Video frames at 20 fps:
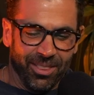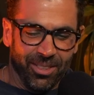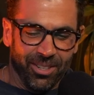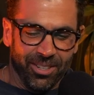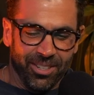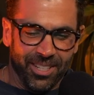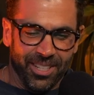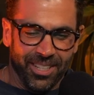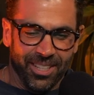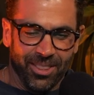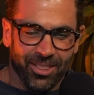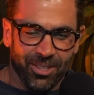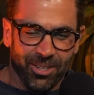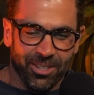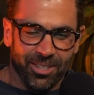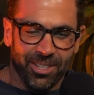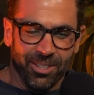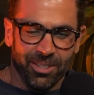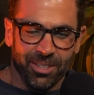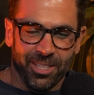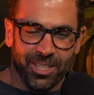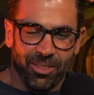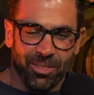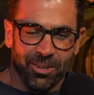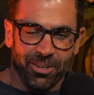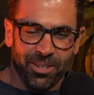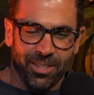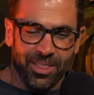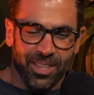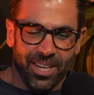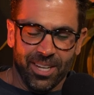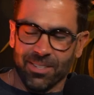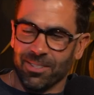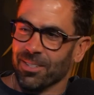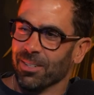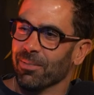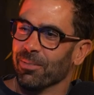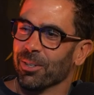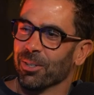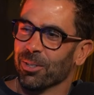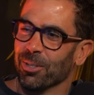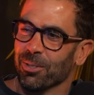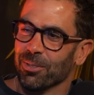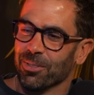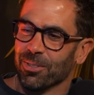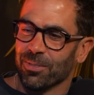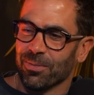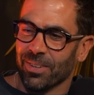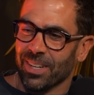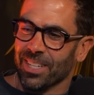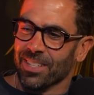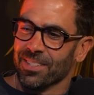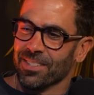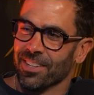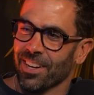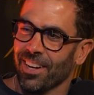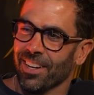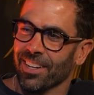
30, 30,000 of your closest friends saw it.